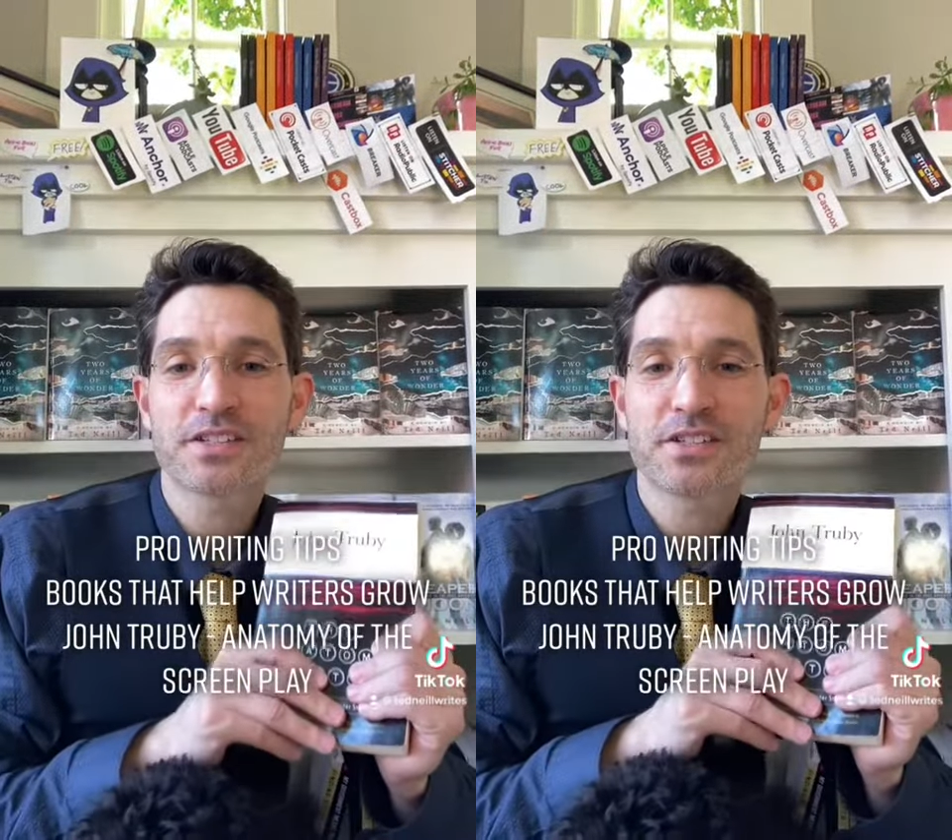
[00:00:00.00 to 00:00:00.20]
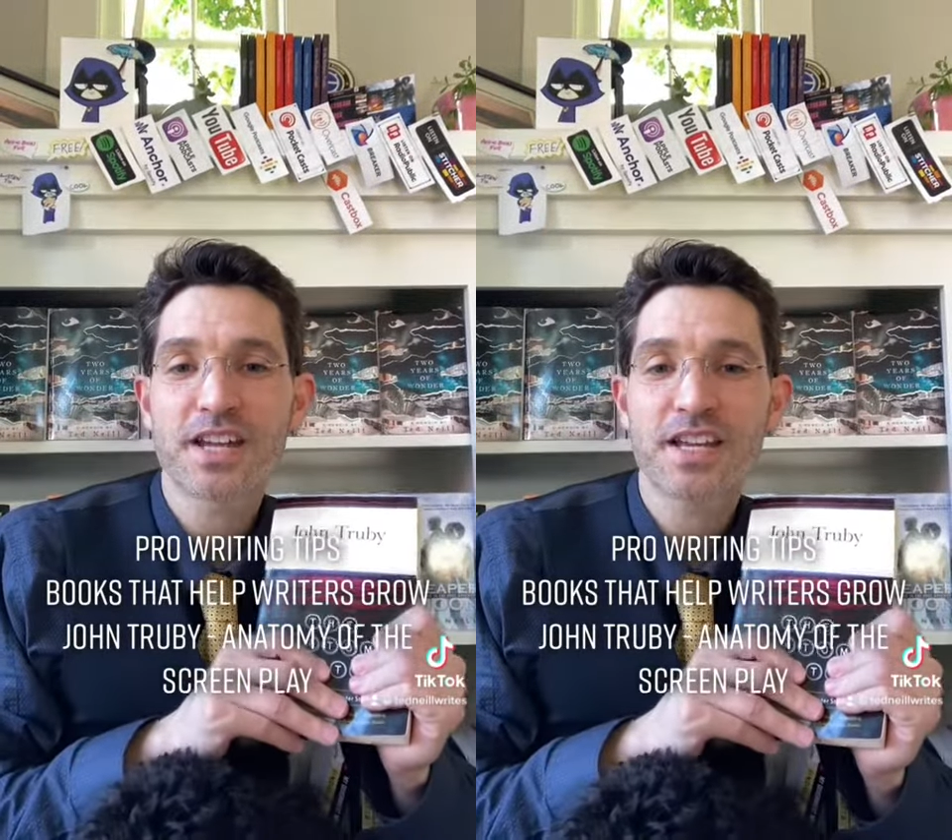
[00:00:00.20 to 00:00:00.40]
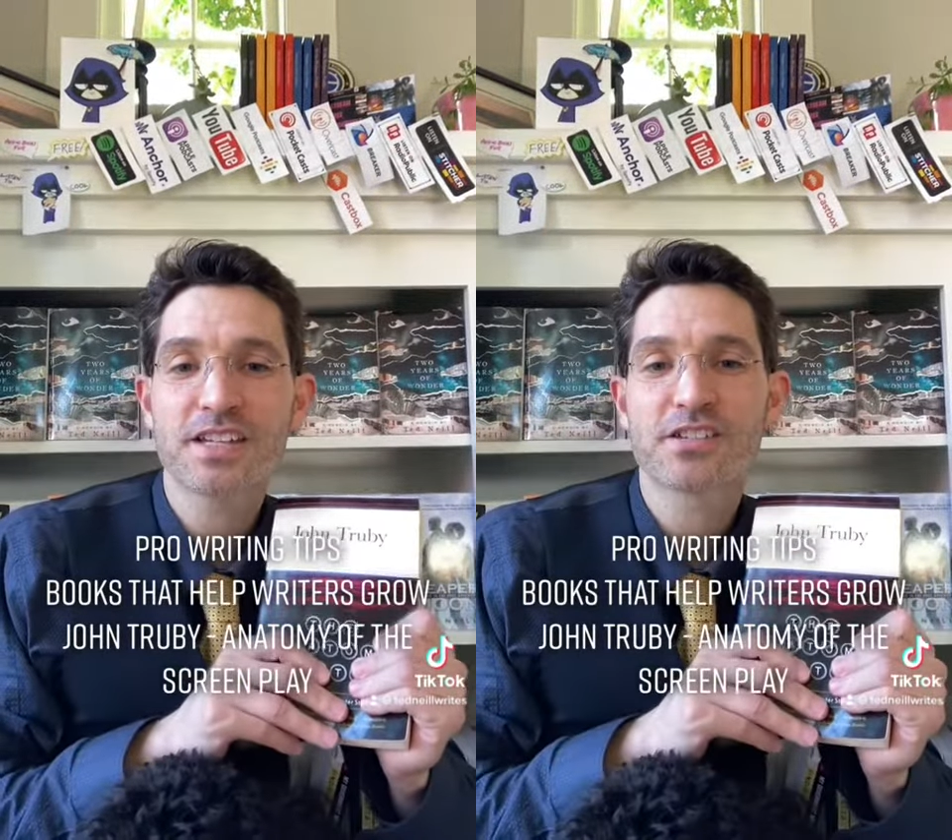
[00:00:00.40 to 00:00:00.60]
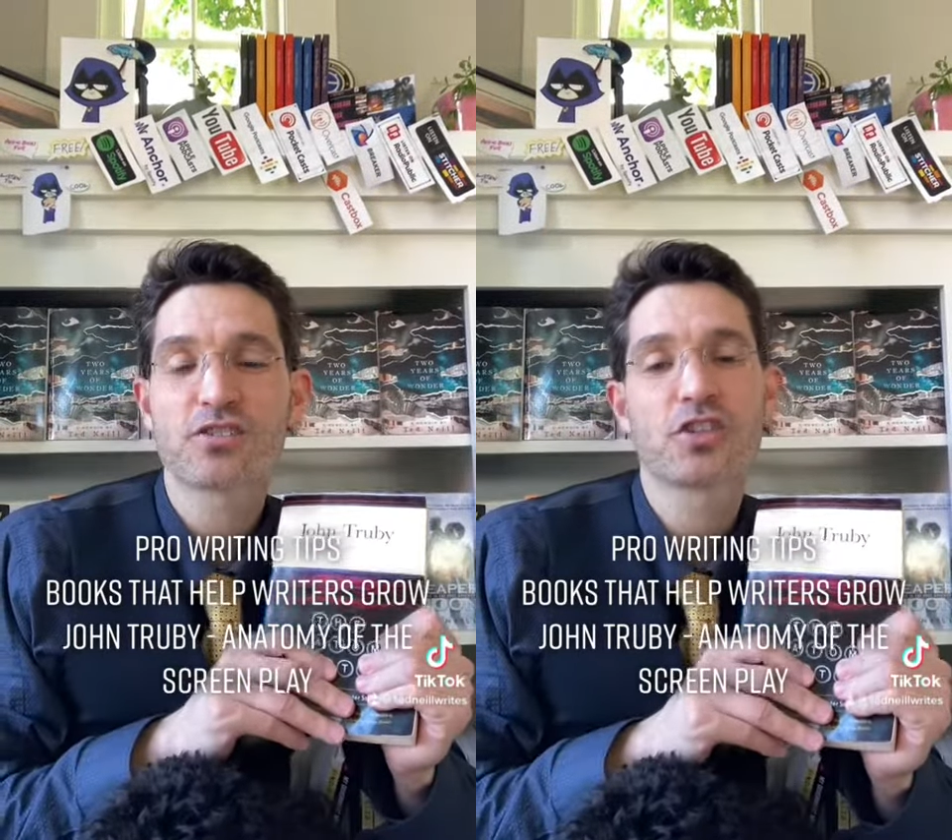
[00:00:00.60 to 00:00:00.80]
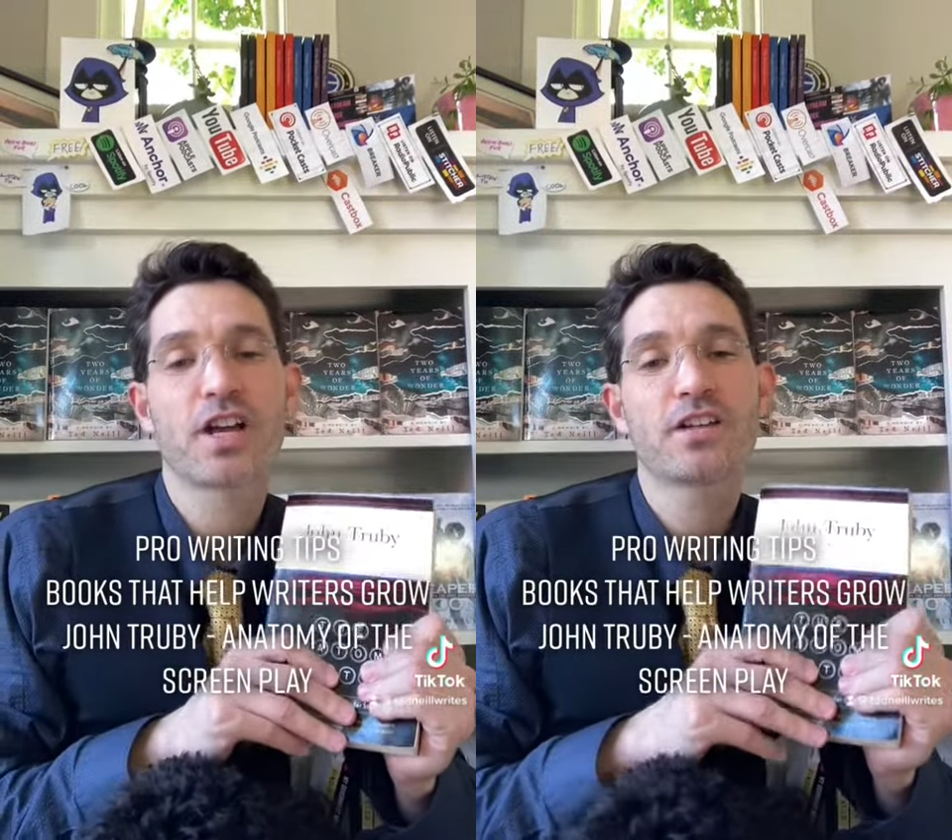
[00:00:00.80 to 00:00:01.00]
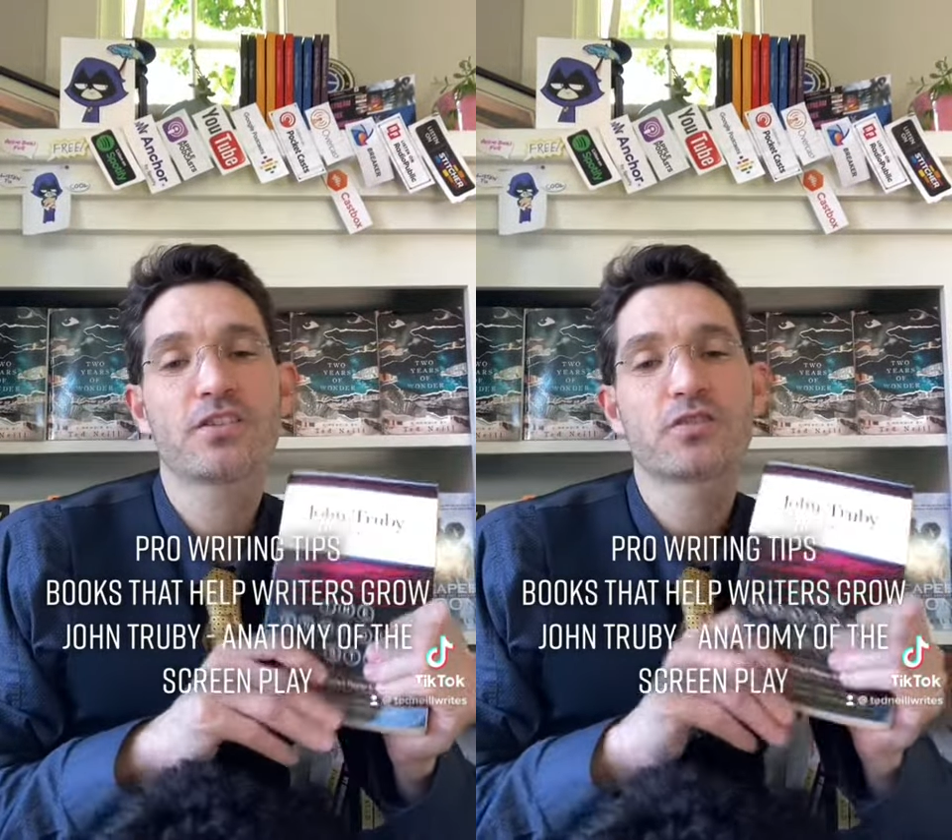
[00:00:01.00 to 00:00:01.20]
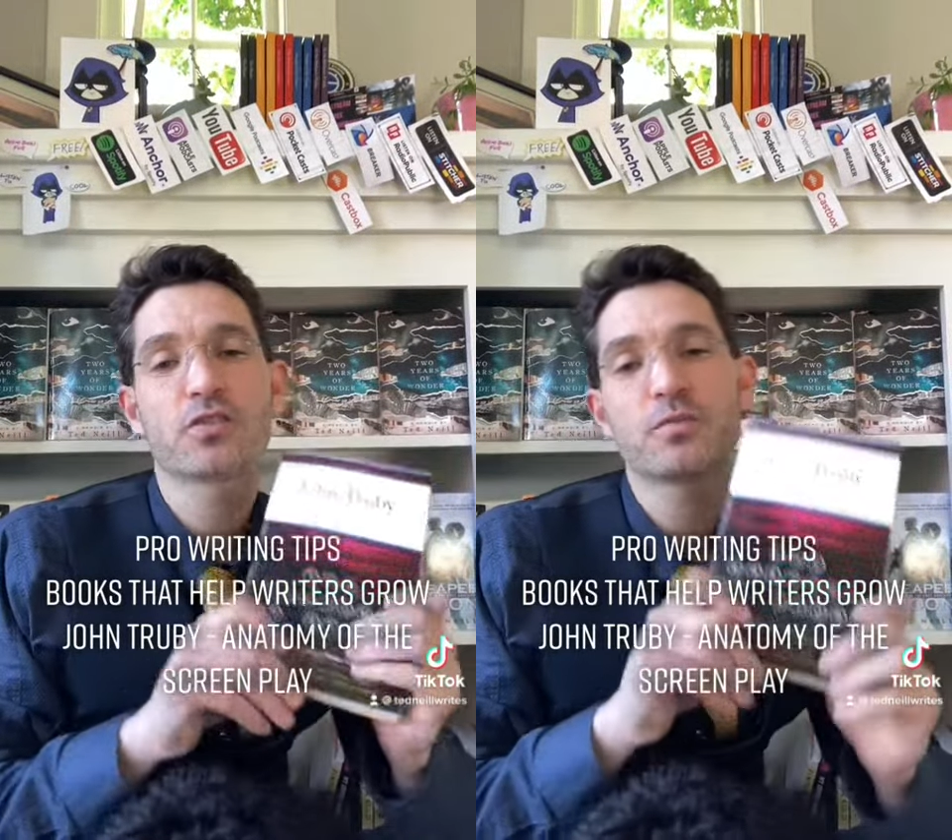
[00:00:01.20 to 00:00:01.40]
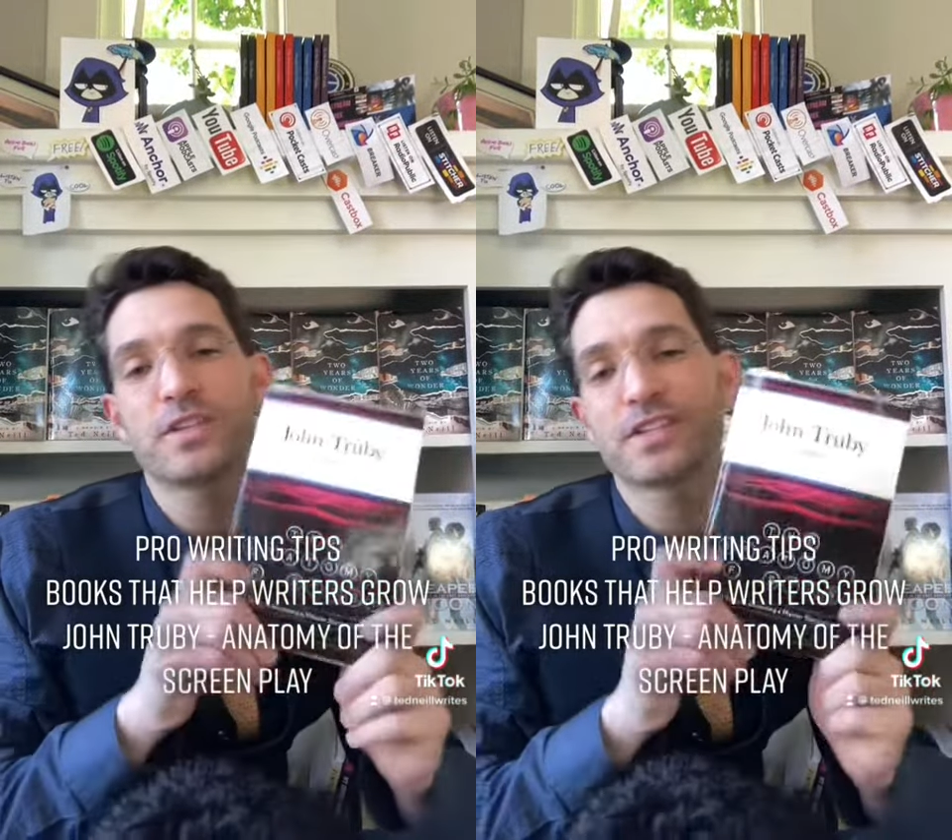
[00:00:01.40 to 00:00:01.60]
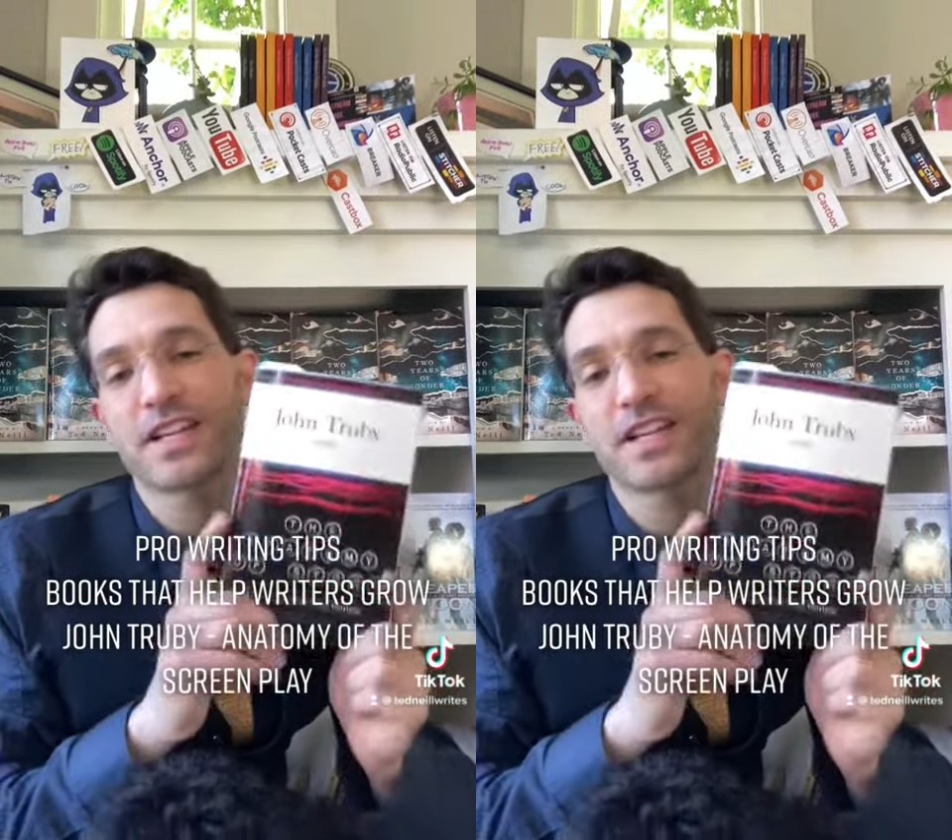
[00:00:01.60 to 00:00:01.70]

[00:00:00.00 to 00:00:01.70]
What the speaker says: Today, it's John Truby's